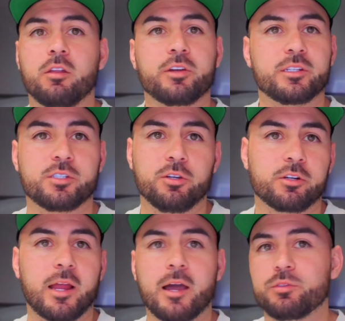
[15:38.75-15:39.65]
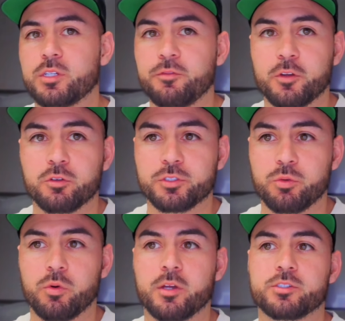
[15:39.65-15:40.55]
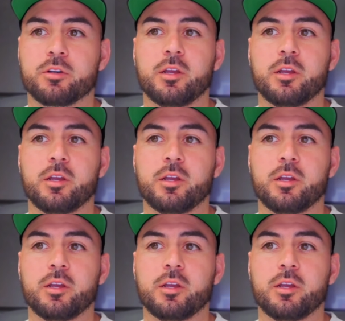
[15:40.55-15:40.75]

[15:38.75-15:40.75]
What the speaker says: long it took or how difficult it was,